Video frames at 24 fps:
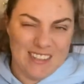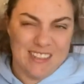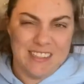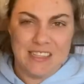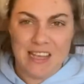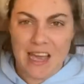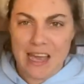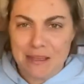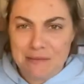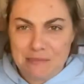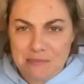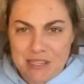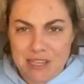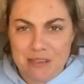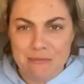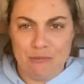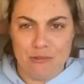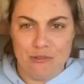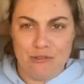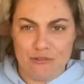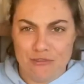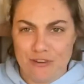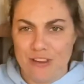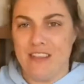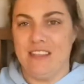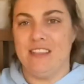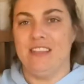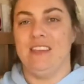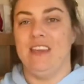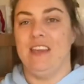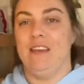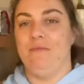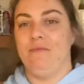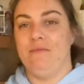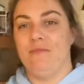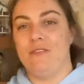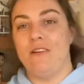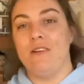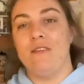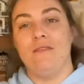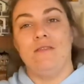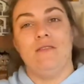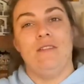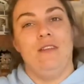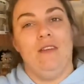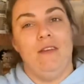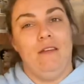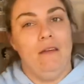Tape tin or treat tin.
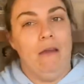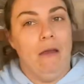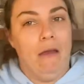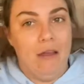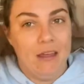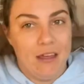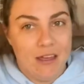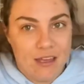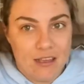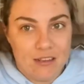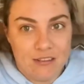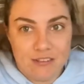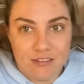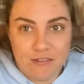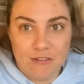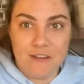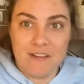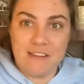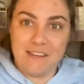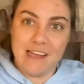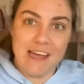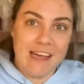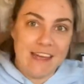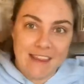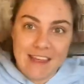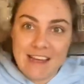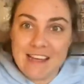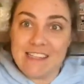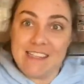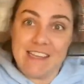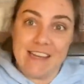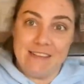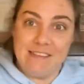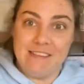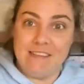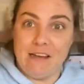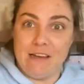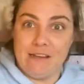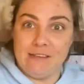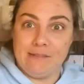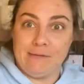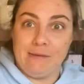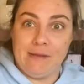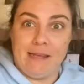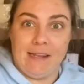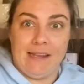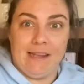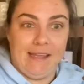Go try saying that 10 times
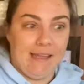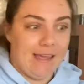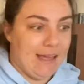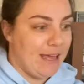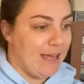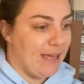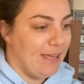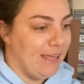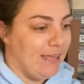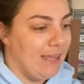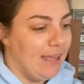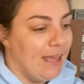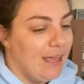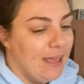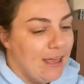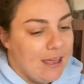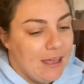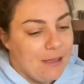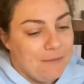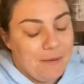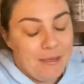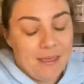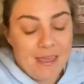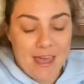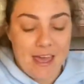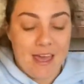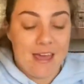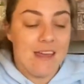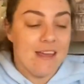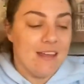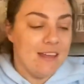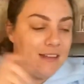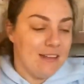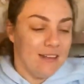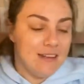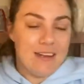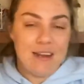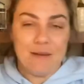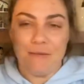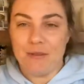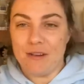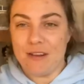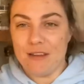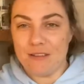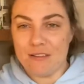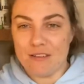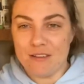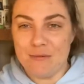quickly, eh? you. yeah, let me
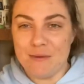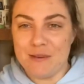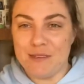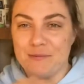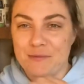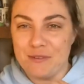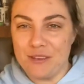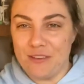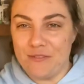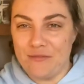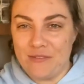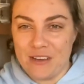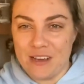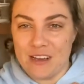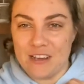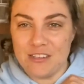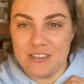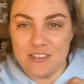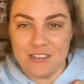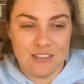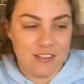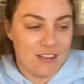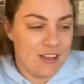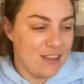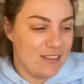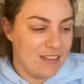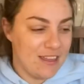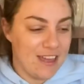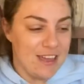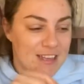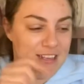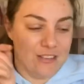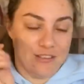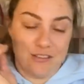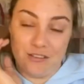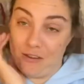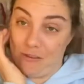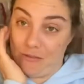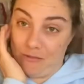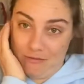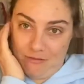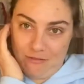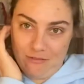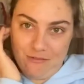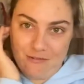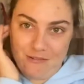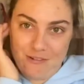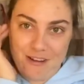know in the comments what you think I should turn that into,
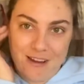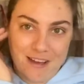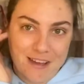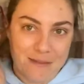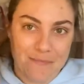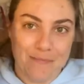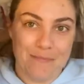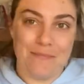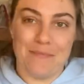alright?